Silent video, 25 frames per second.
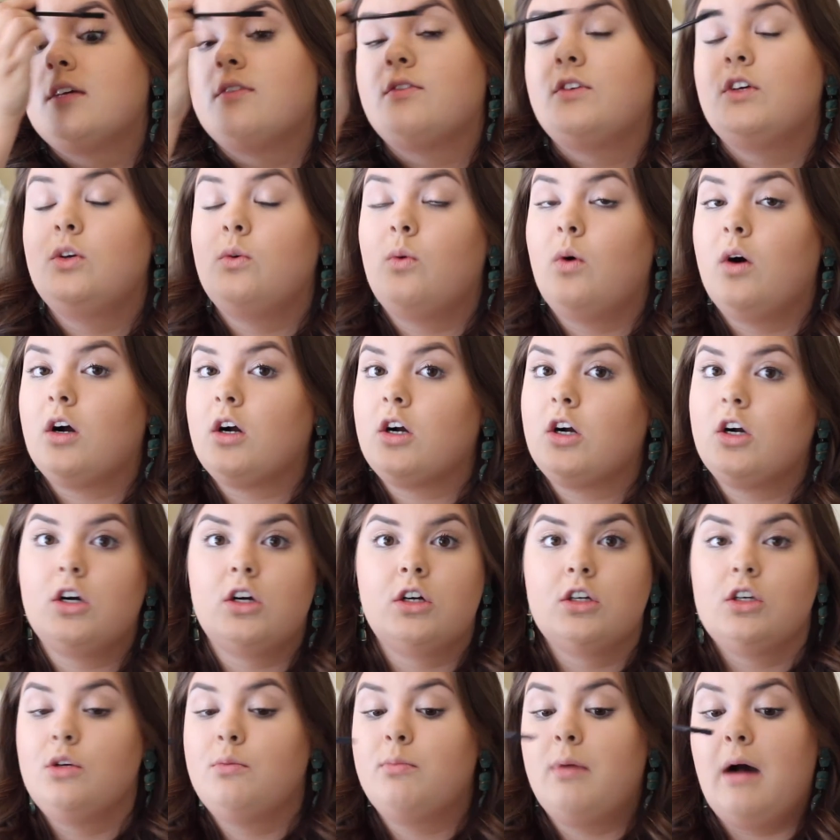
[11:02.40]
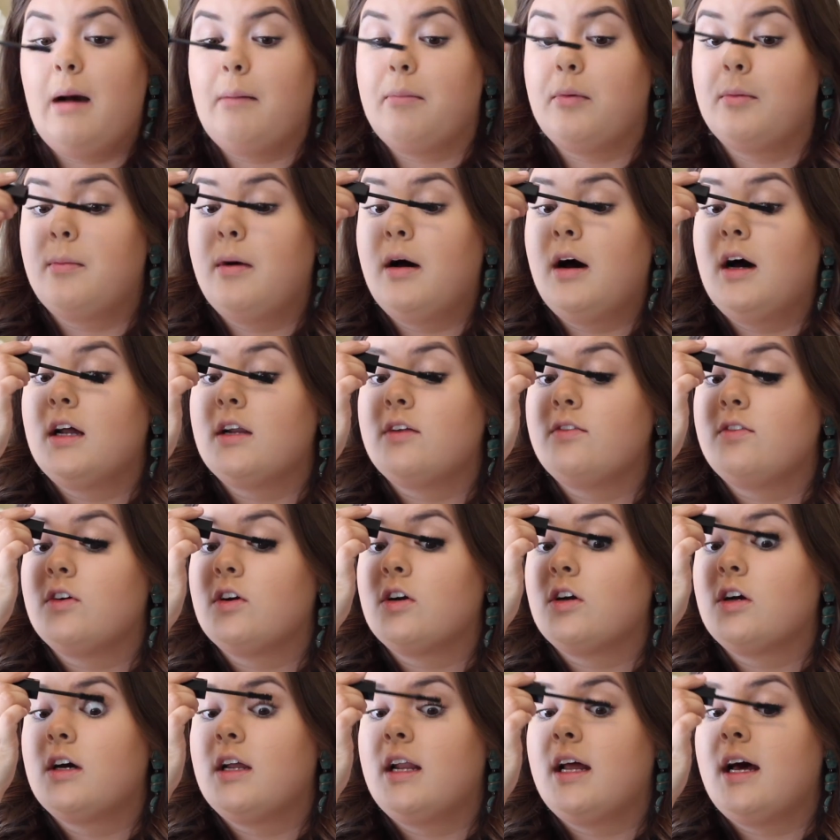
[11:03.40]
If you are, girl, you pop them on. If
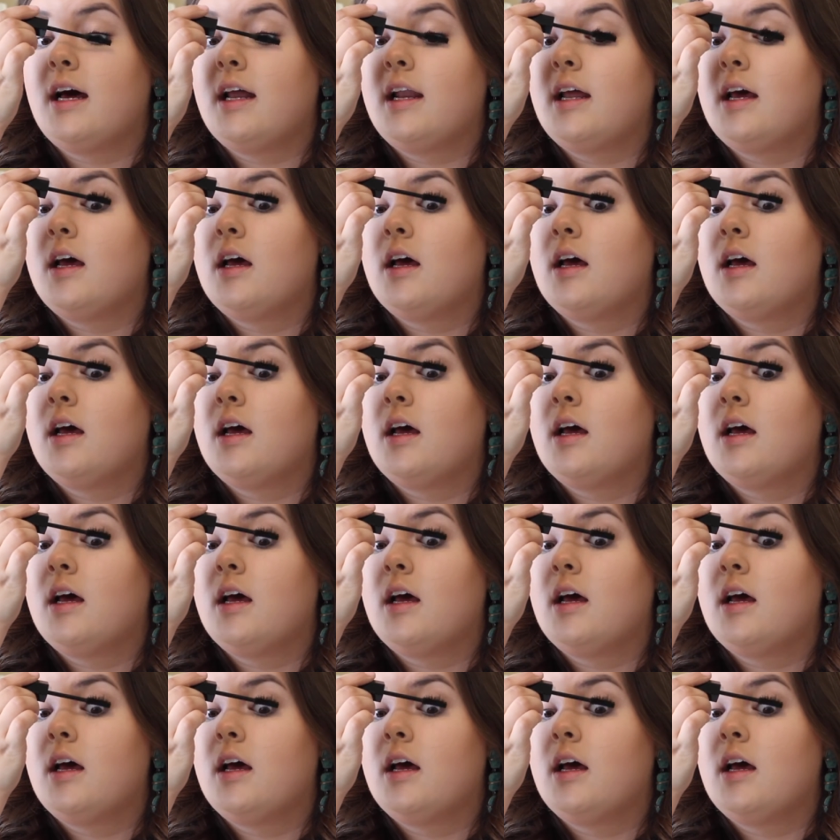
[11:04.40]
you're good at